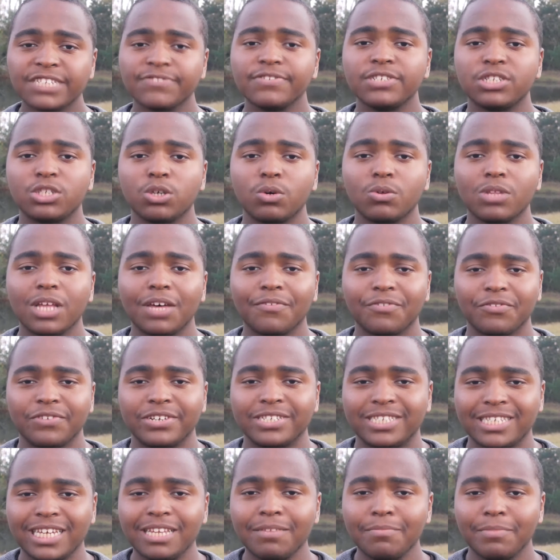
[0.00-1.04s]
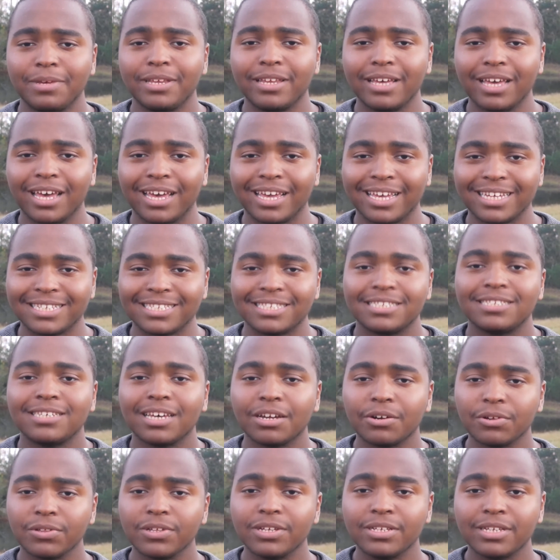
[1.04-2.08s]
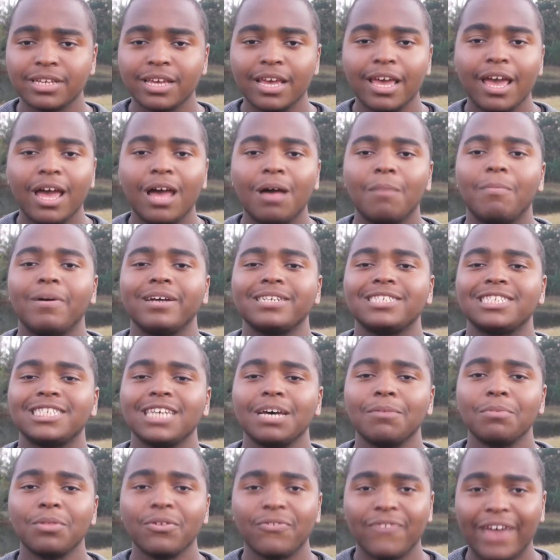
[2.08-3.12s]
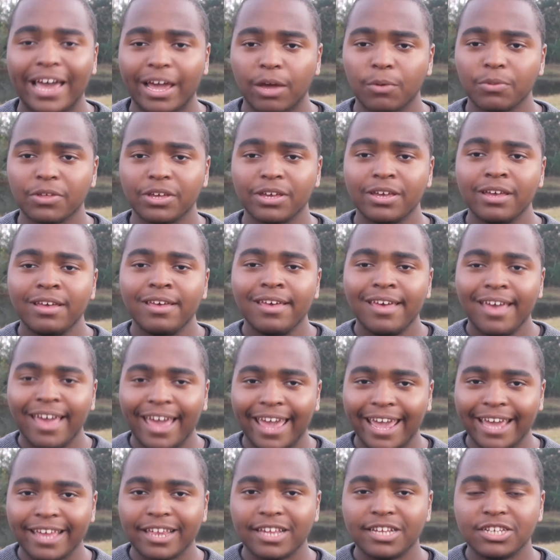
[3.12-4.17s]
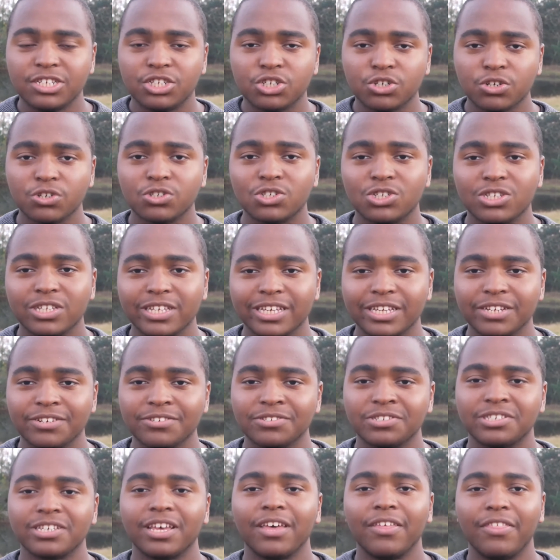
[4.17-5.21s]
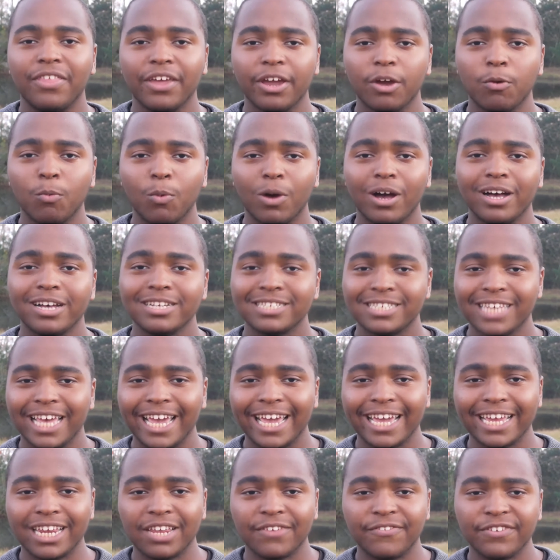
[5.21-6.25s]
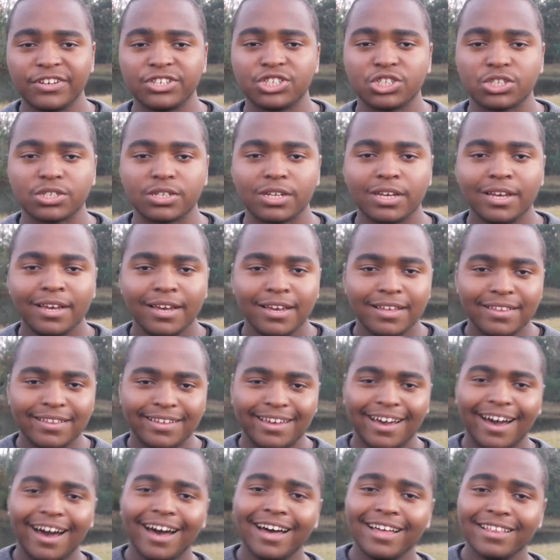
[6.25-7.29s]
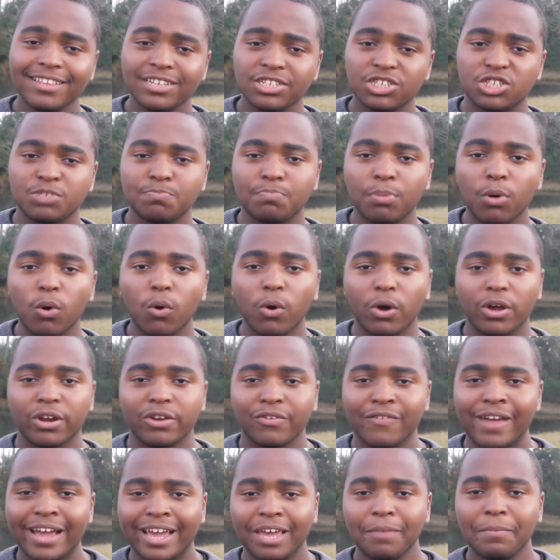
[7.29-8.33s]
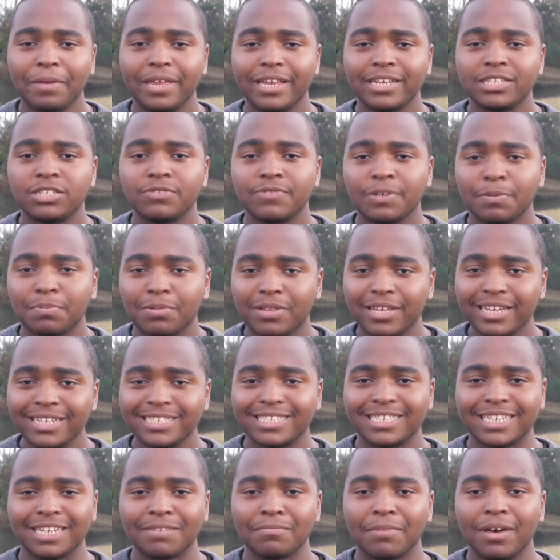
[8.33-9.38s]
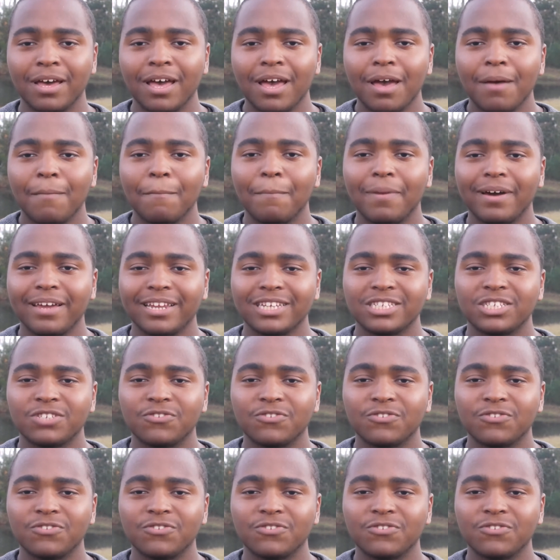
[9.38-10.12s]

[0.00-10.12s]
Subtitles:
a result of the resentment against Sutherland by some of the faculty and church leaders, there was a division. The college board recommended to replace him, but his